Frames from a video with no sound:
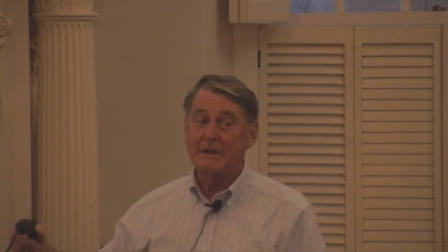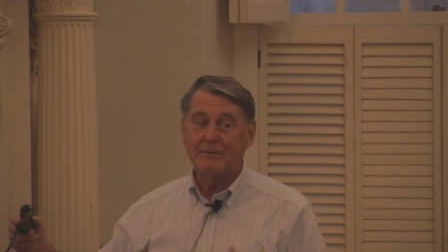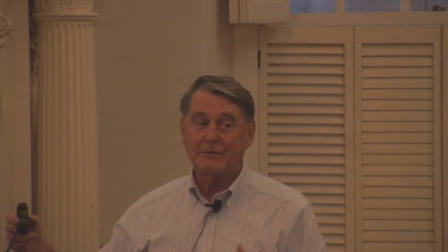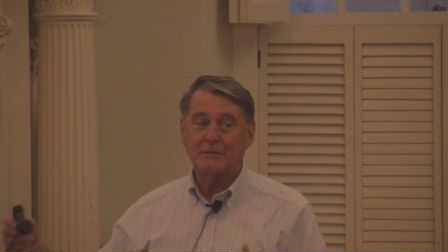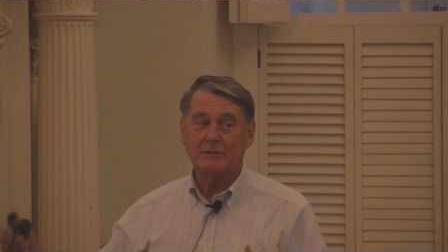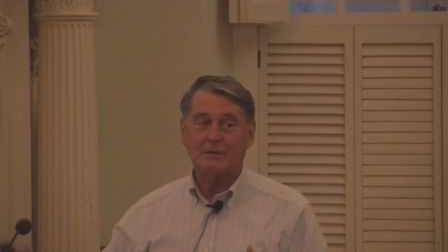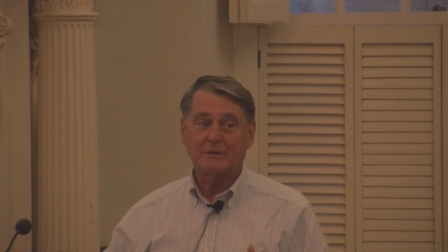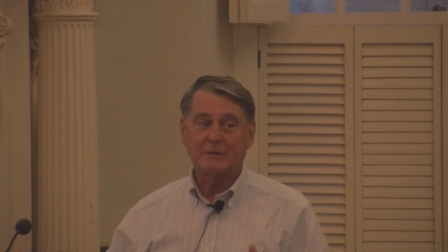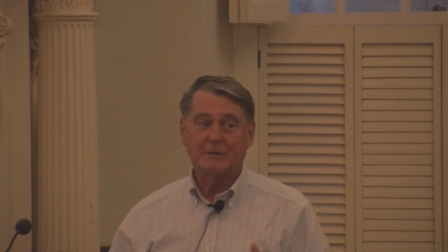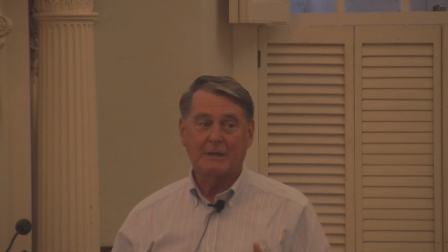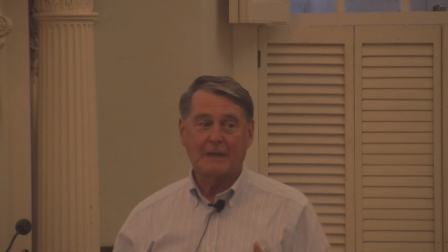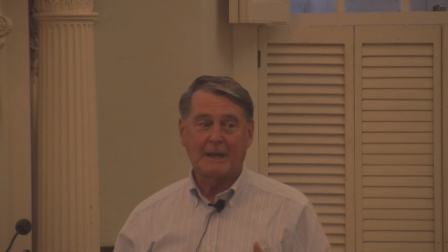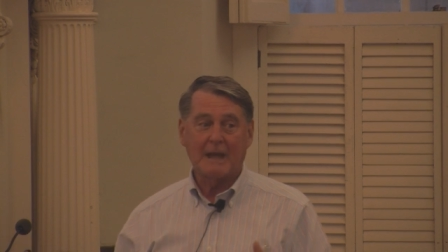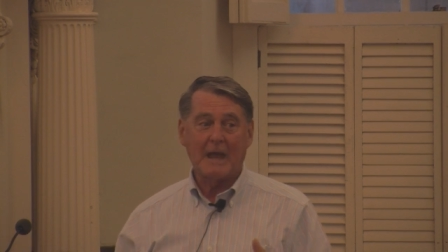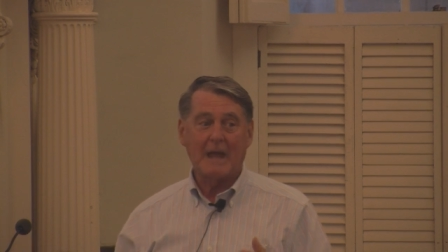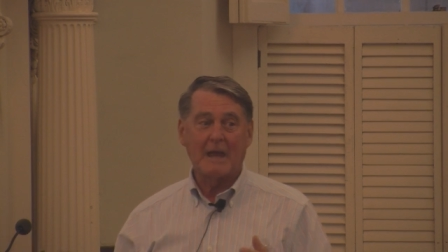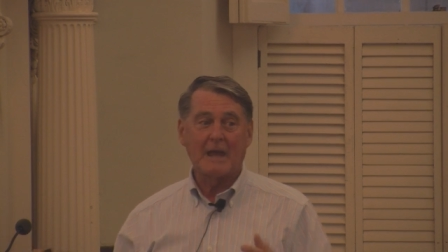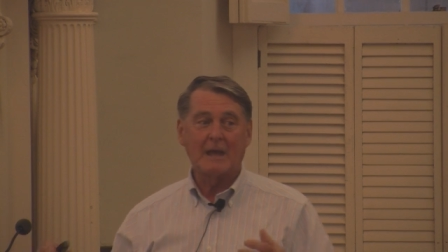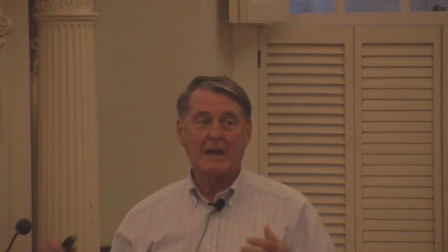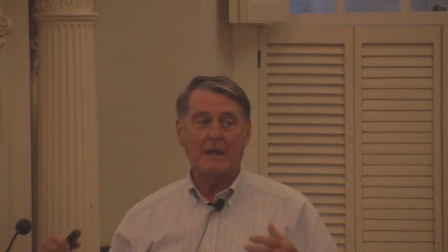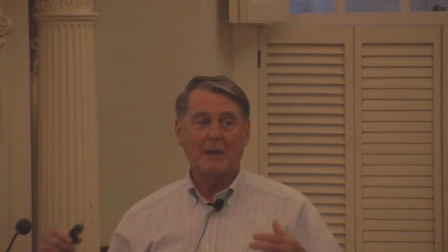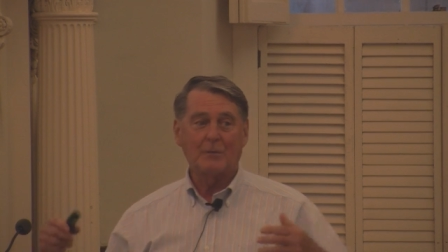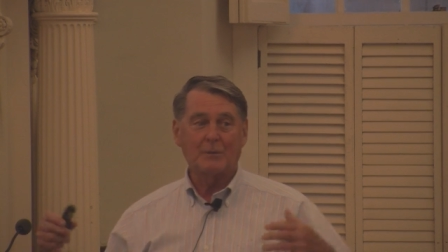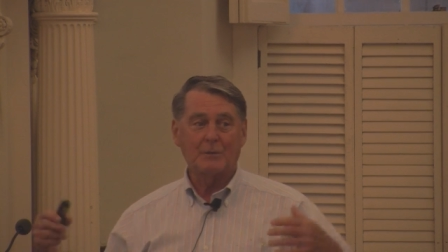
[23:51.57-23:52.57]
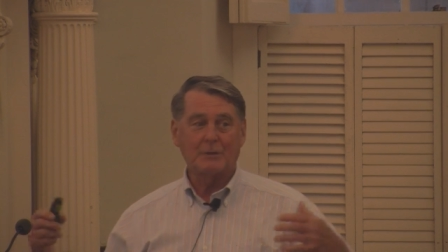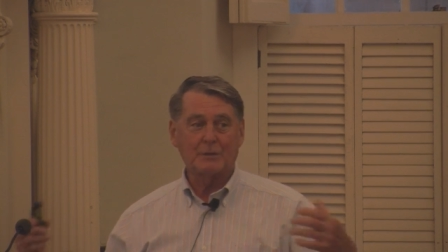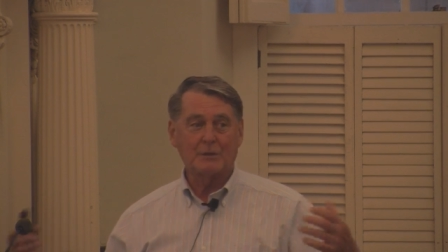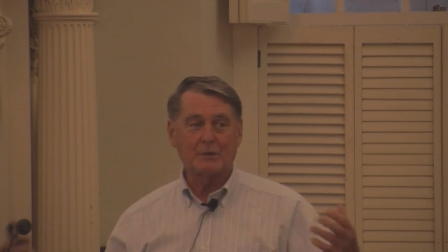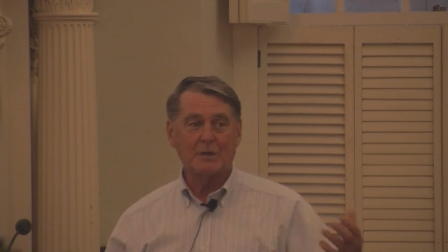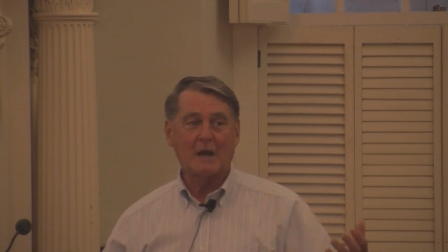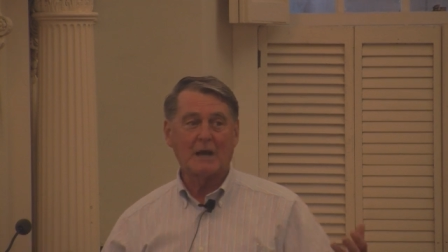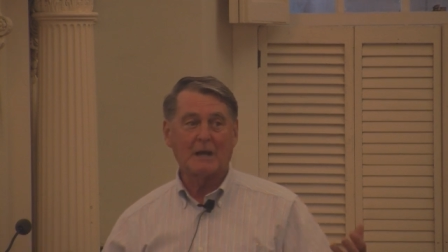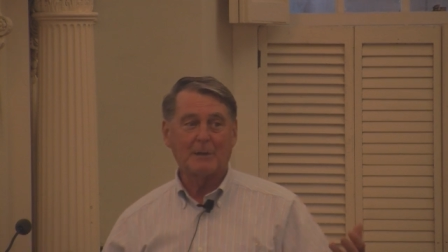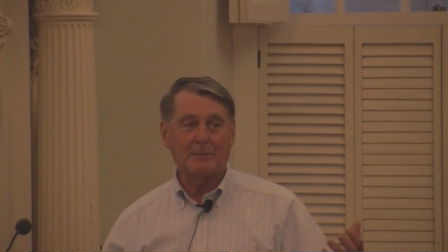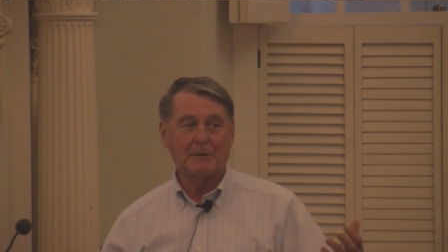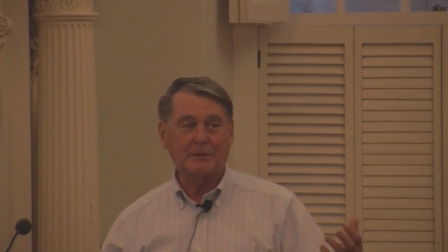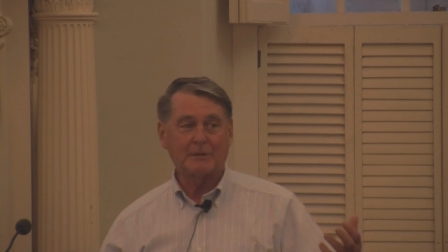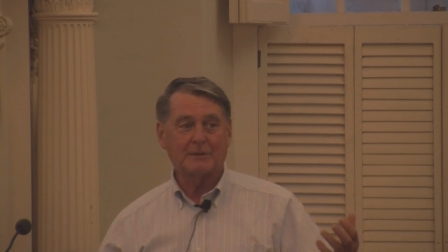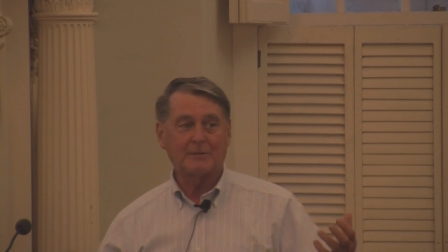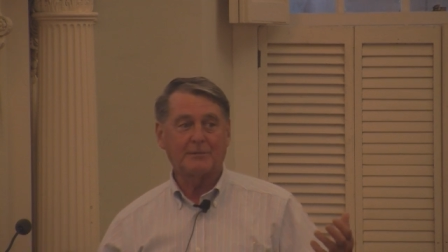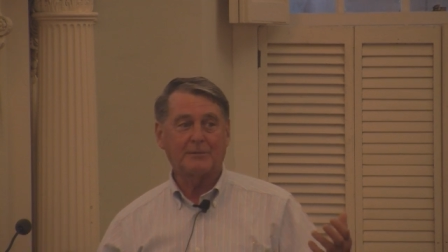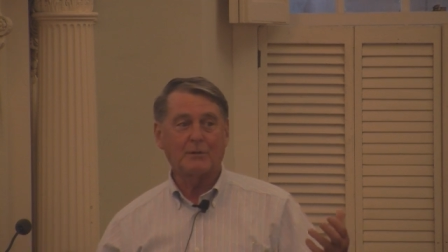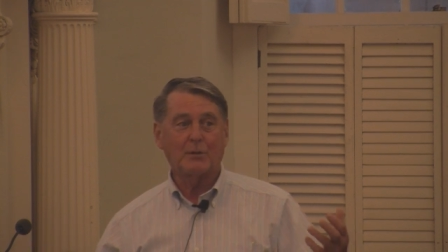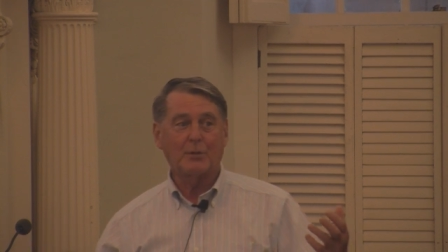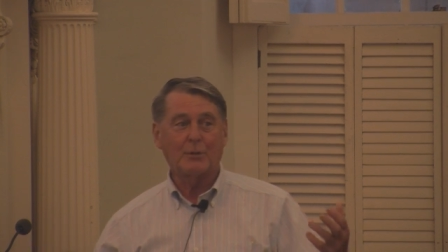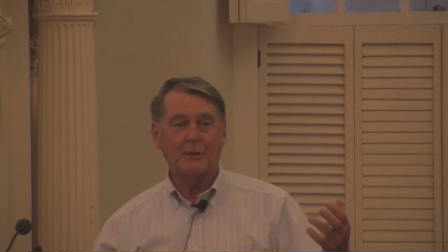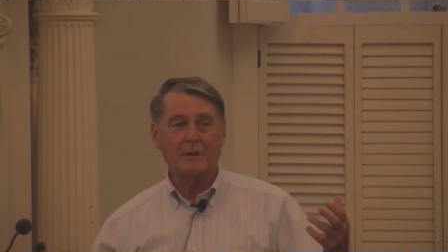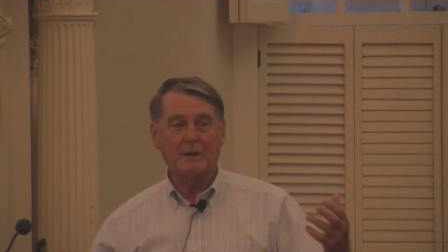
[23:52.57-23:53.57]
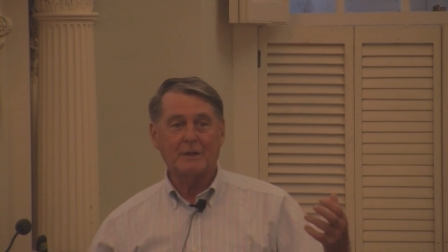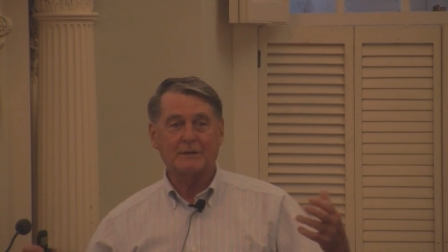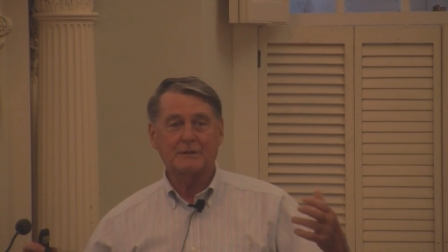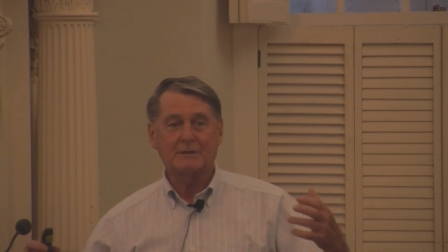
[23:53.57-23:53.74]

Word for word: even to today when they talk about the floating.